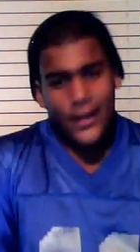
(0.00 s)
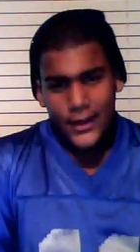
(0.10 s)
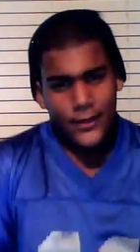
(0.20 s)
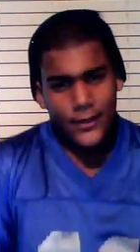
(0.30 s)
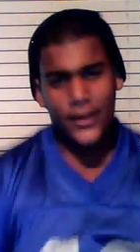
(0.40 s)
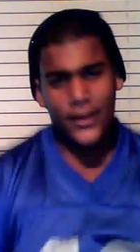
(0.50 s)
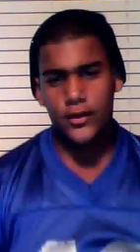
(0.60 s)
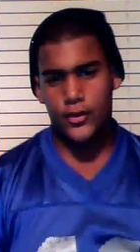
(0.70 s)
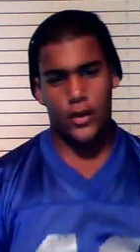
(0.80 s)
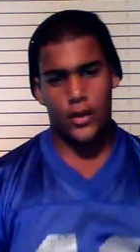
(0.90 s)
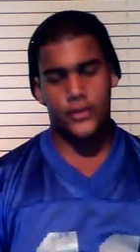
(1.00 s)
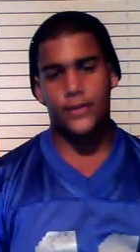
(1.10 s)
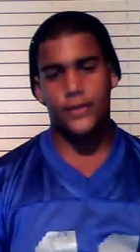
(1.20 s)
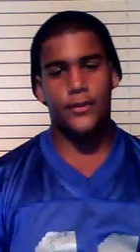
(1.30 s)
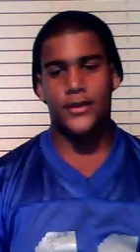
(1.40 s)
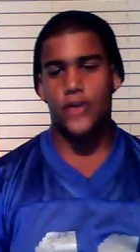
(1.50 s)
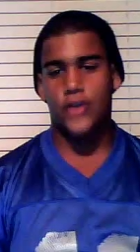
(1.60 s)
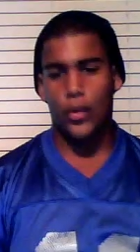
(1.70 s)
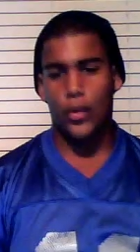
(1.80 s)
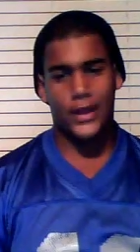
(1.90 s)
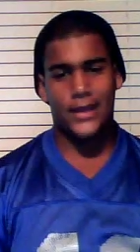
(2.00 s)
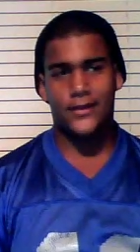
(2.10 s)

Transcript: Depending who you are, there's some people that don't like it.